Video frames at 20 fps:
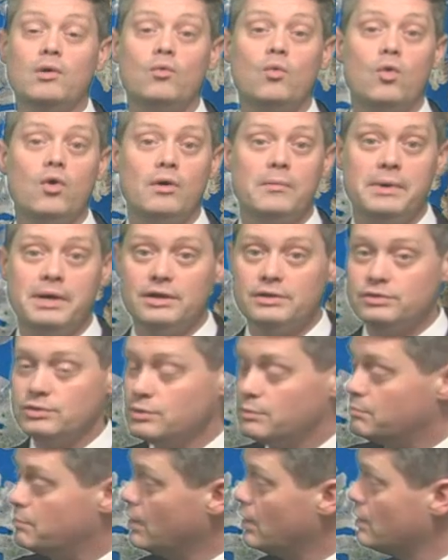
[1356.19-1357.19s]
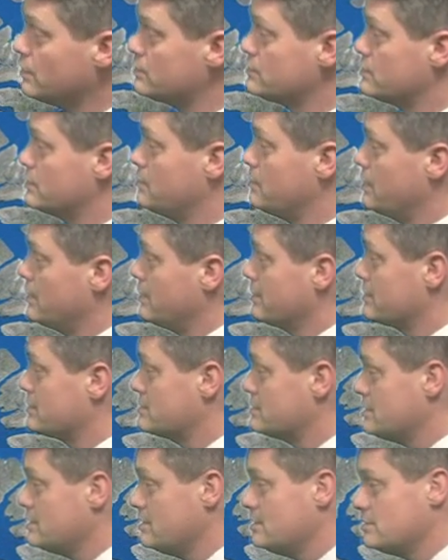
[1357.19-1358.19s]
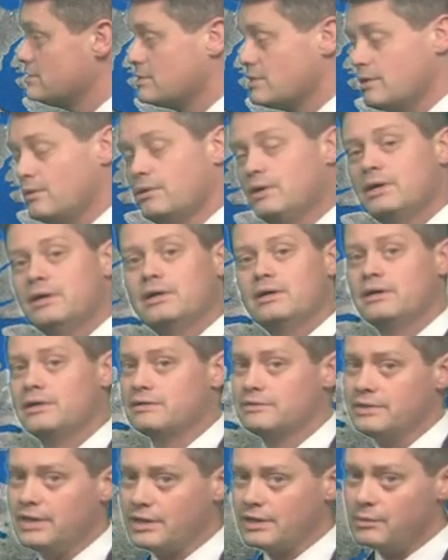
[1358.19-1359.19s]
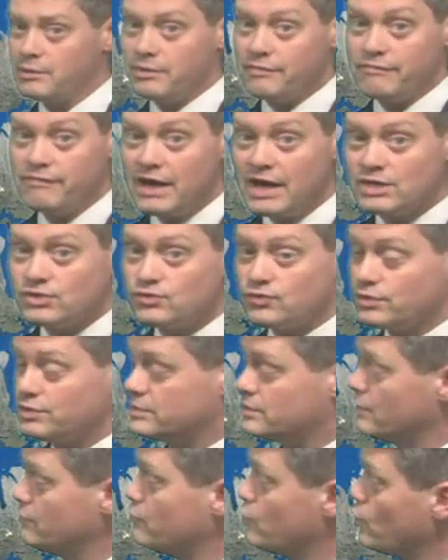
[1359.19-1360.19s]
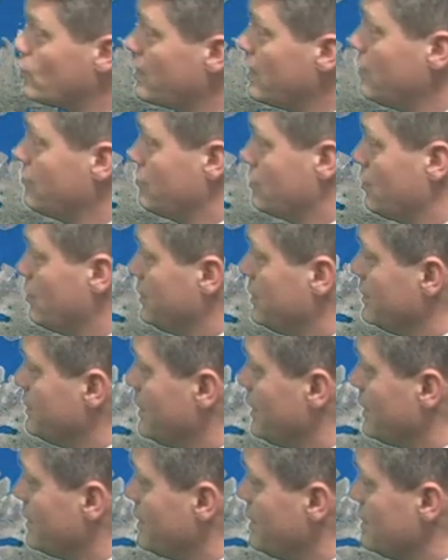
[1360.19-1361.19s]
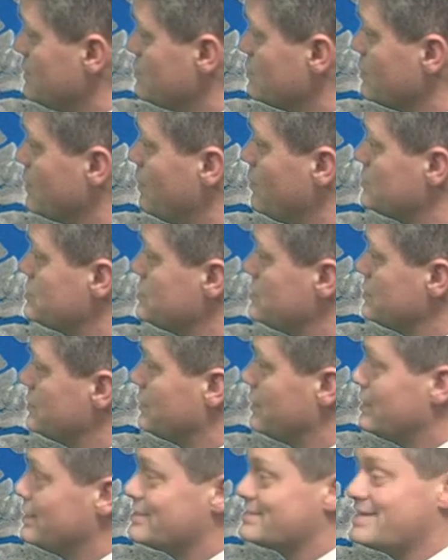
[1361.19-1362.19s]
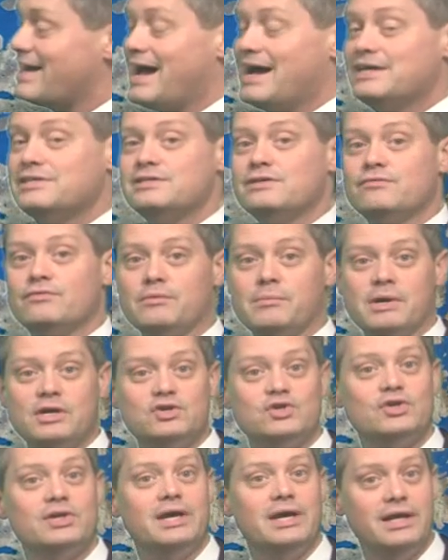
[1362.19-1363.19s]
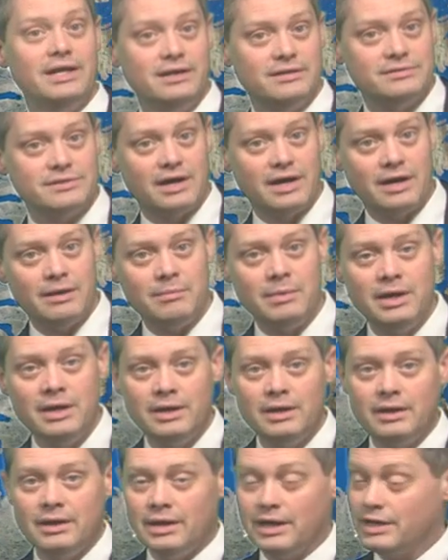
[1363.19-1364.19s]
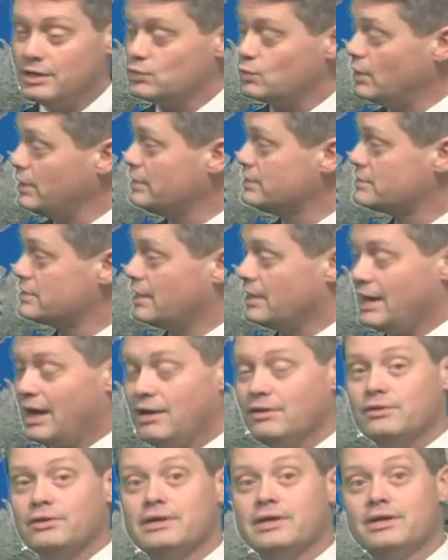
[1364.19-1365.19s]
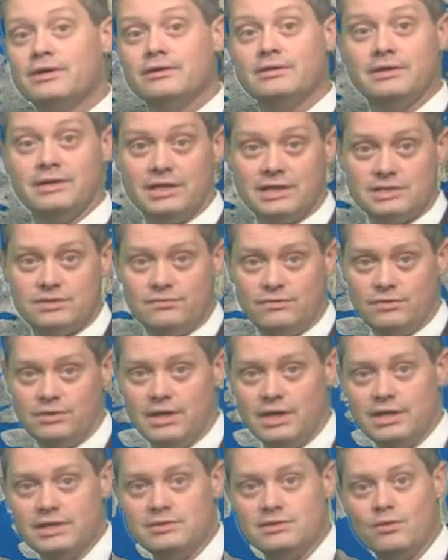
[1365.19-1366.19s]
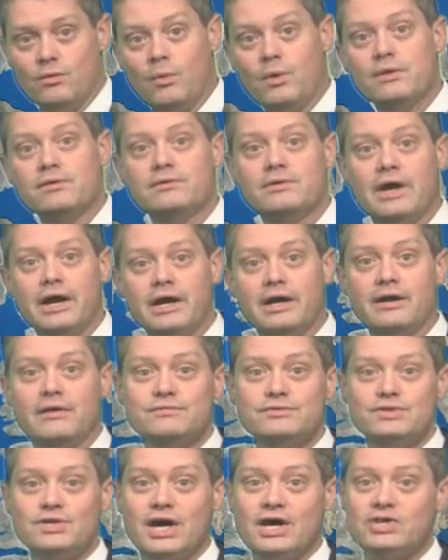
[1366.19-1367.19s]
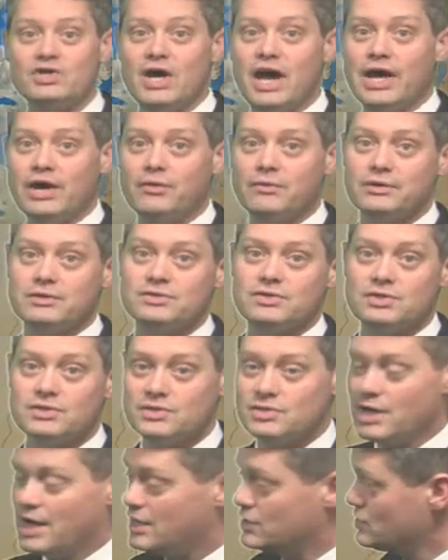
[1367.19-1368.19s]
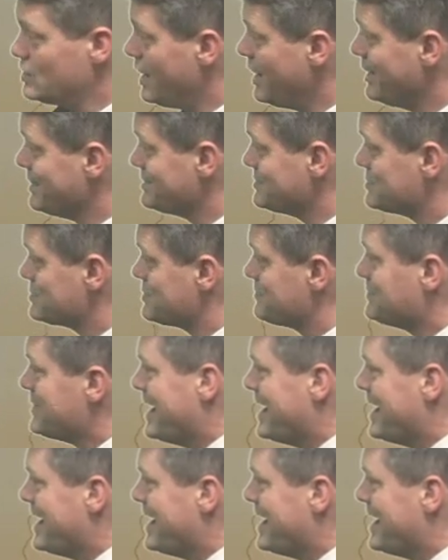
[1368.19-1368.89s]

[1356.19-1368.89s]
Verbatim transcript: warm air to parts of the Bering Sea, so it's not going to be a fast freeze-up for everyone in that case. You can always see the latest ice information anytime, as well as an outlook here in the next few days. Weather.gov/anchorage/ice.